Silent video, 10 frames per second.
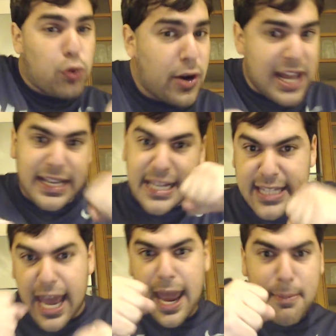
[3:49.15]
We're in this
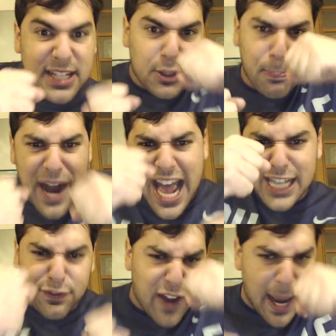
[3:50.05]
game. It's a
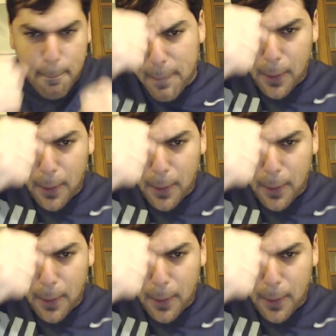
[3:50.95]
prize fight.